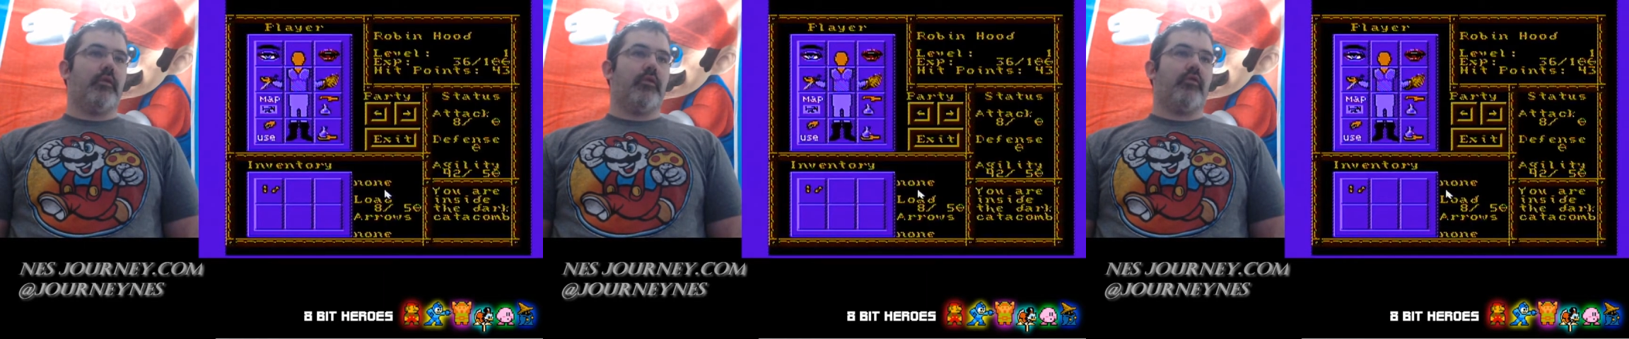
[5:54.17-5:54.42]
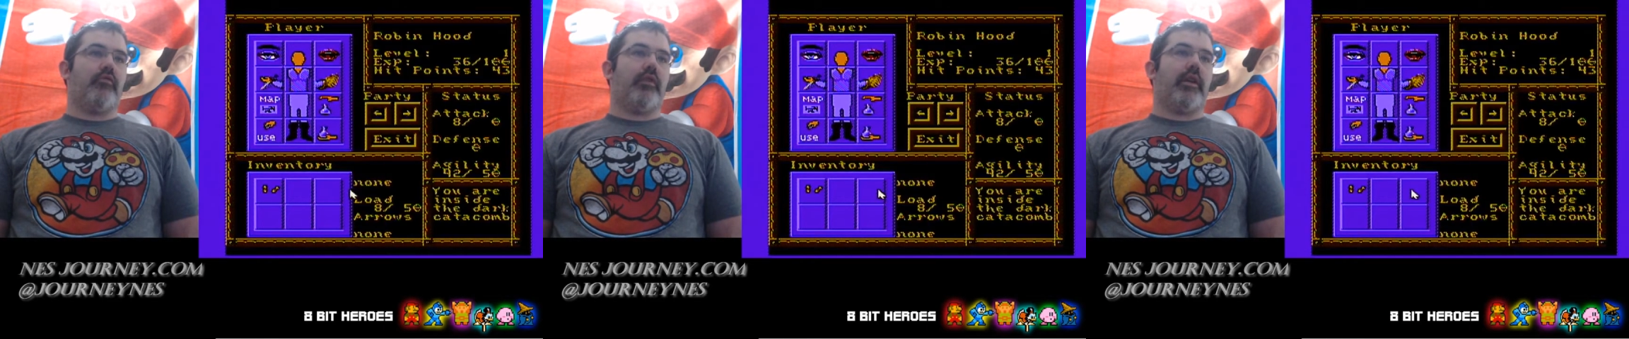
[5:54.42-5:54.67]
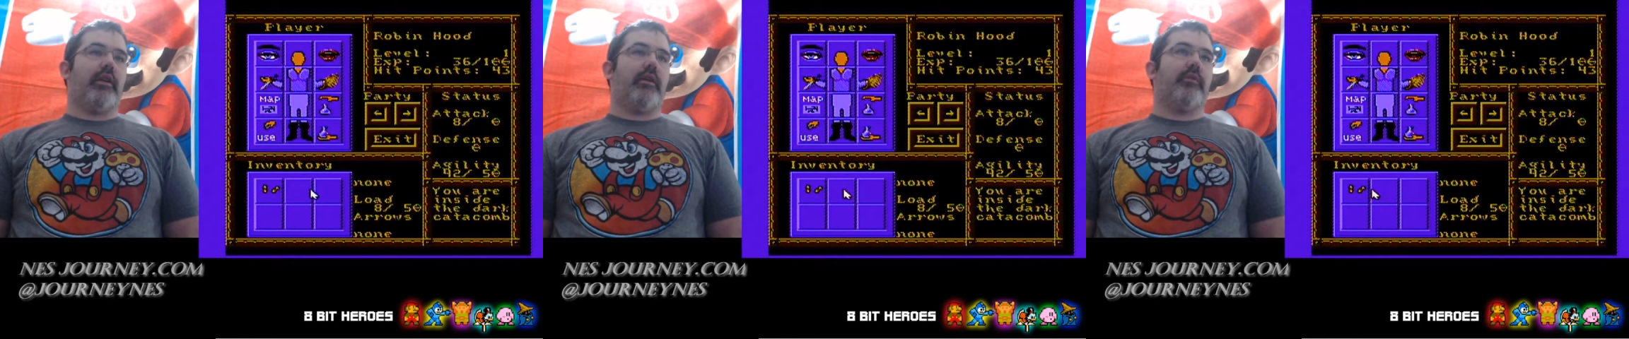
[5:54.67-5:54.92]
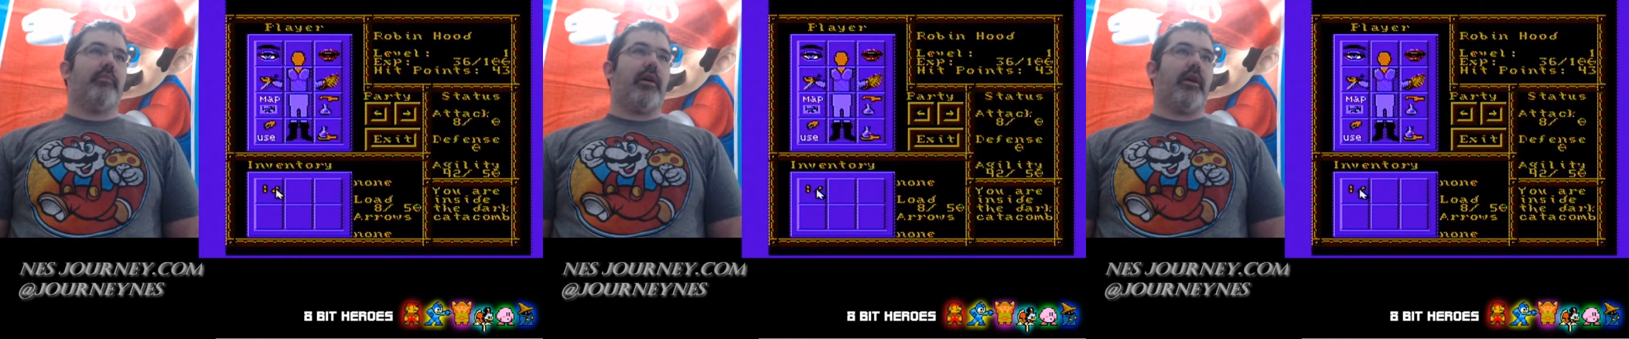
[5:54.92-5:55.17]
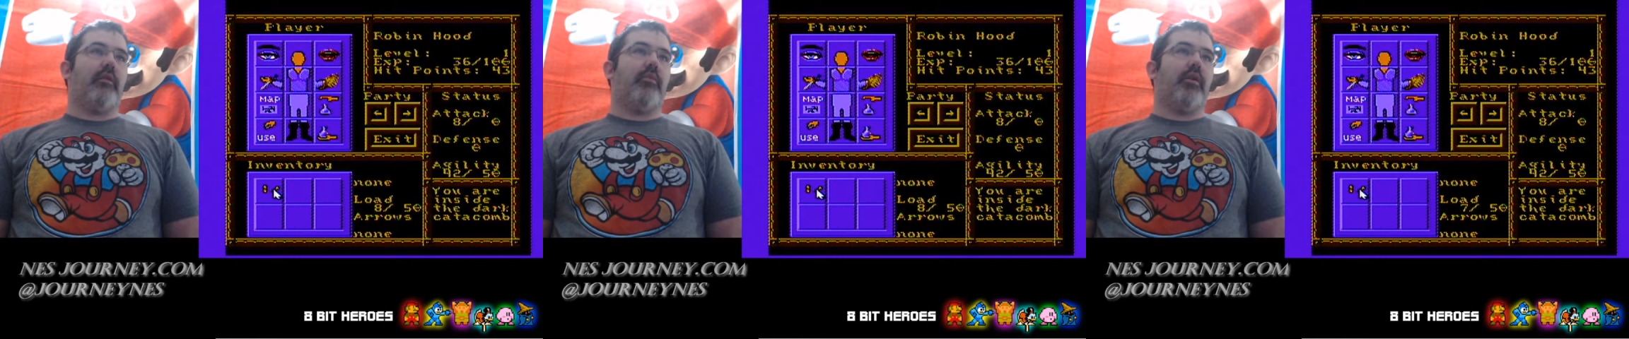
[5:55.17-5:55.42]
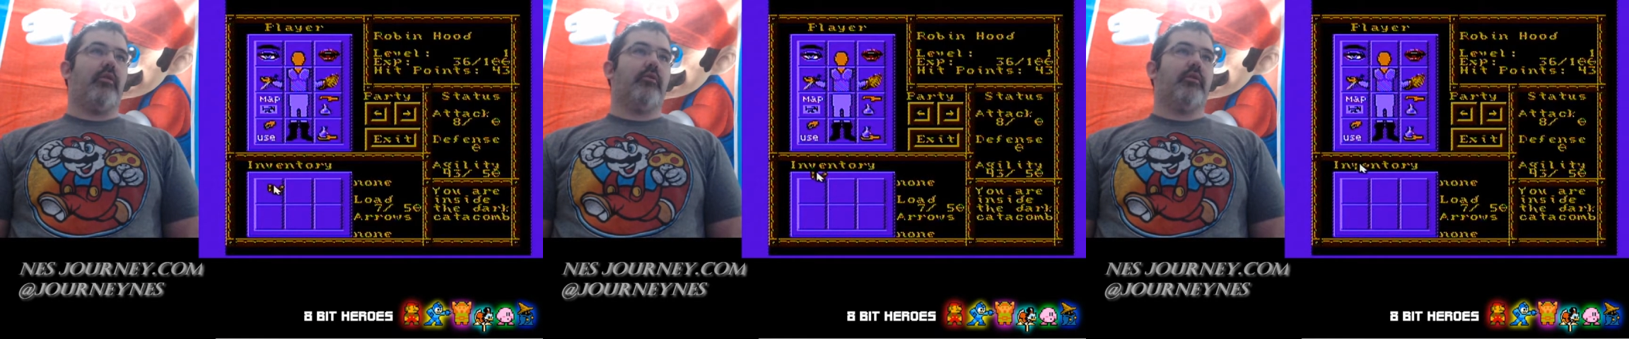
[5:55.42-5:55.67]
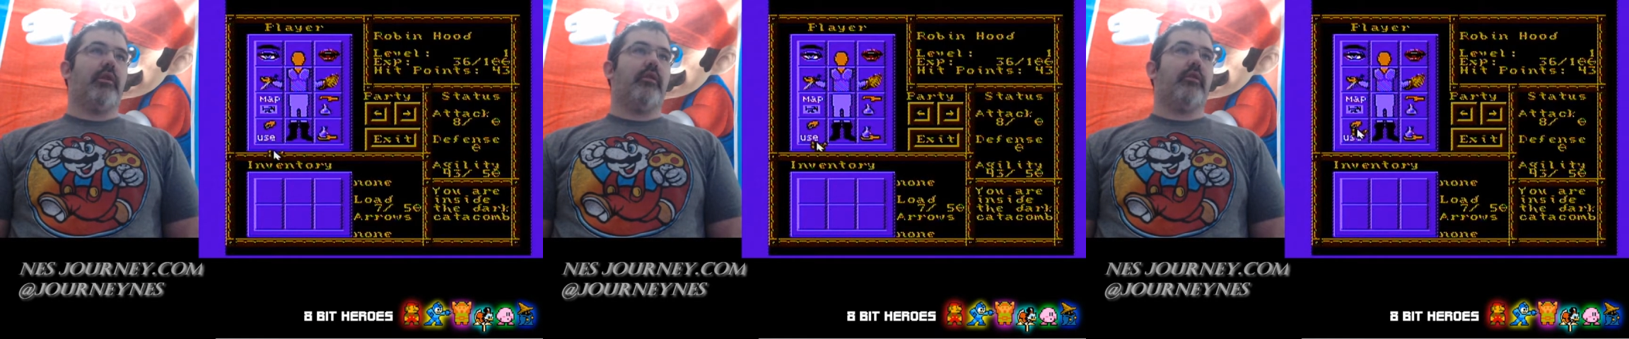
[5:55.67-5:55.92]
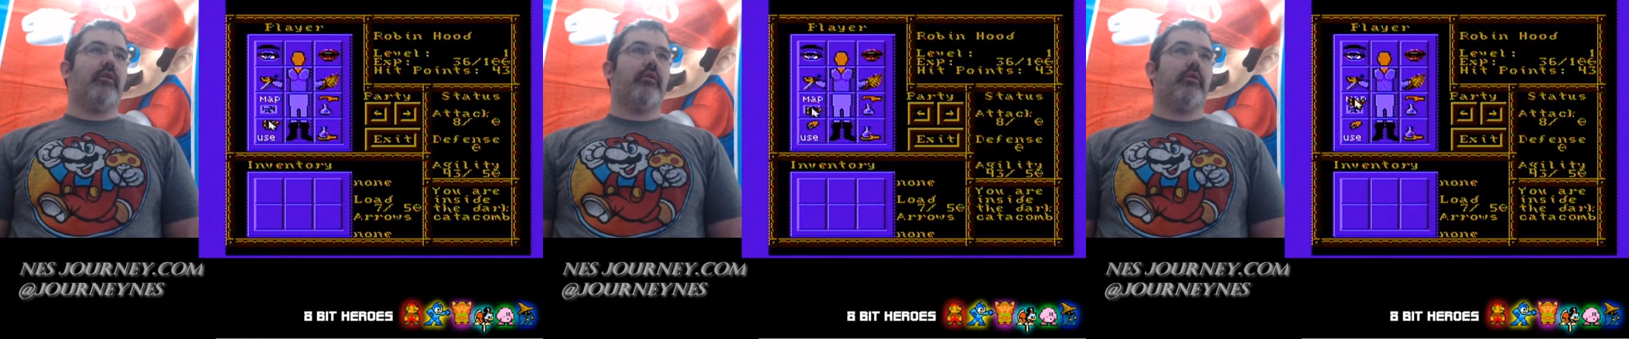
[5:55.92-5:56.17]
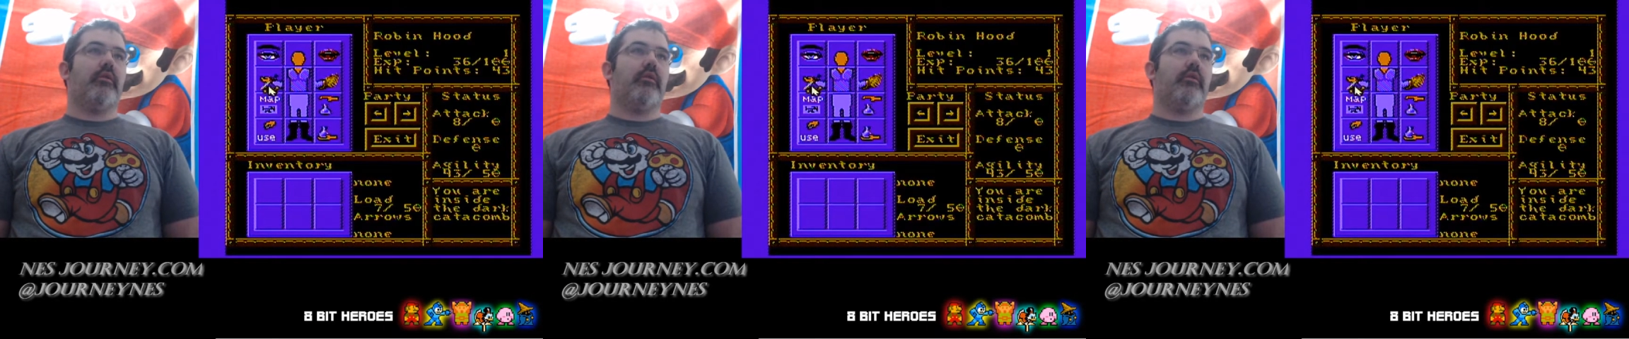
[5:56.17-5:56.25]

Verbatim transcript: Drag it up to my eyeballs here.